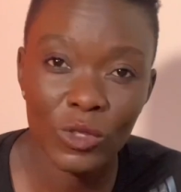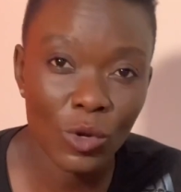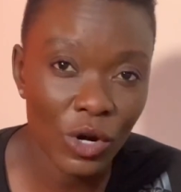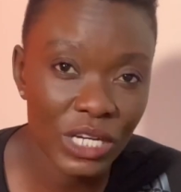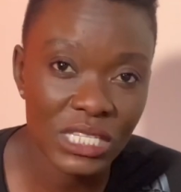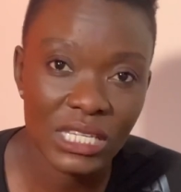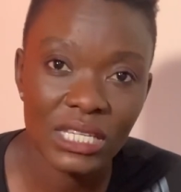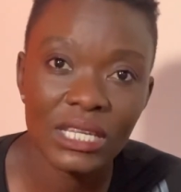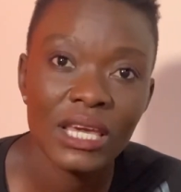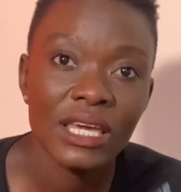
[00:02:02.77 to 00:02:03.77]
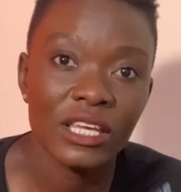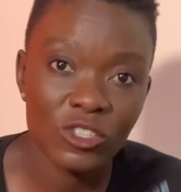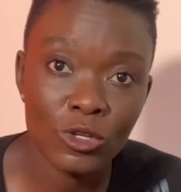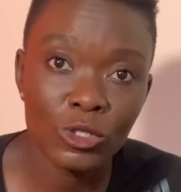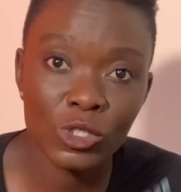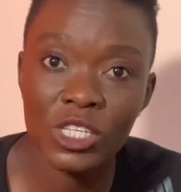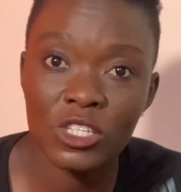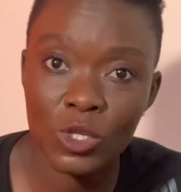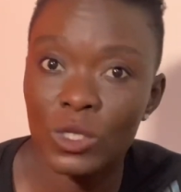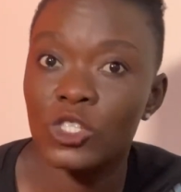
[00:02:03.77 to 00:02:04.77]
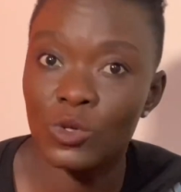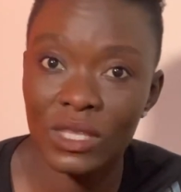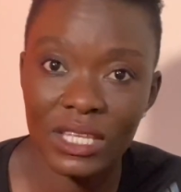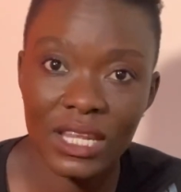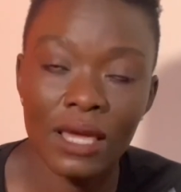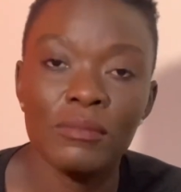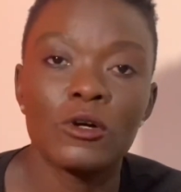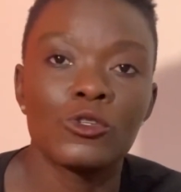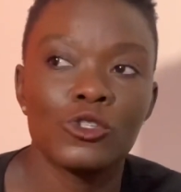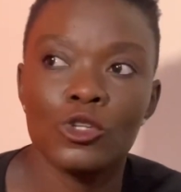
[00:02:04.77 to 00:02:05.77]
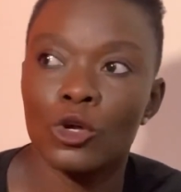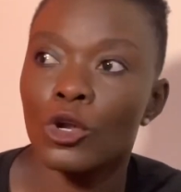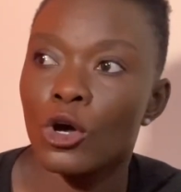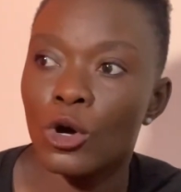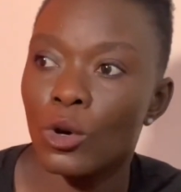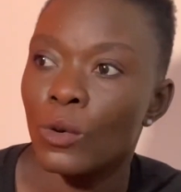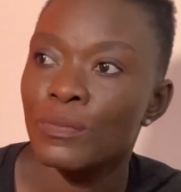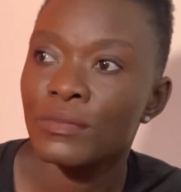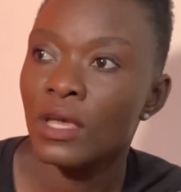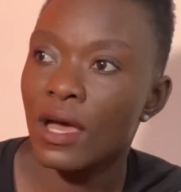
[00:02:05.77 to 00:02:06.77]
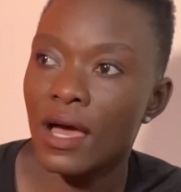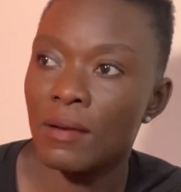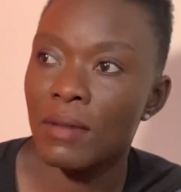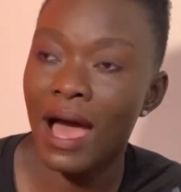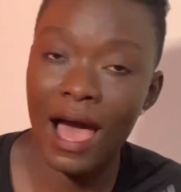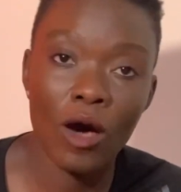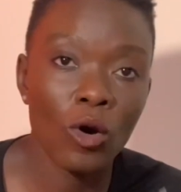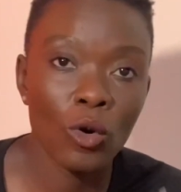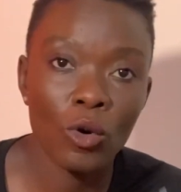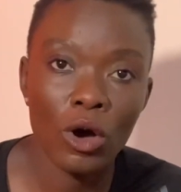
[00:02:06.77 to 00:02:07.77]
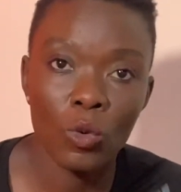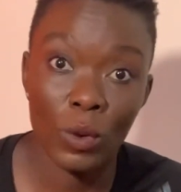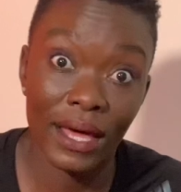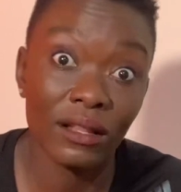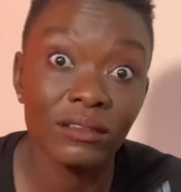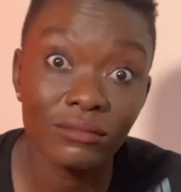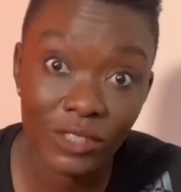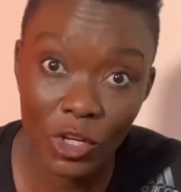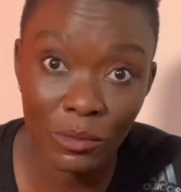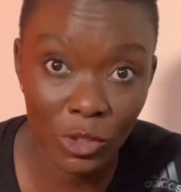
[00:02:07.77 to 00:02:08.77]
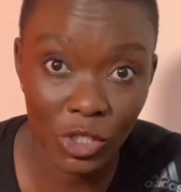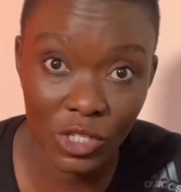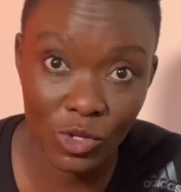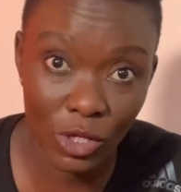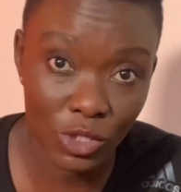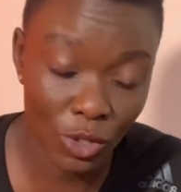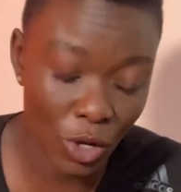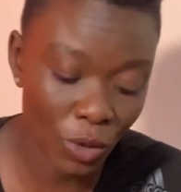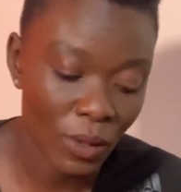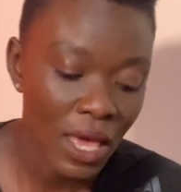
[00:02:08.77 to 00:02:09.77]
quarantine, it's good to just do it during the day because you don't know um, how well your abortion is going to go.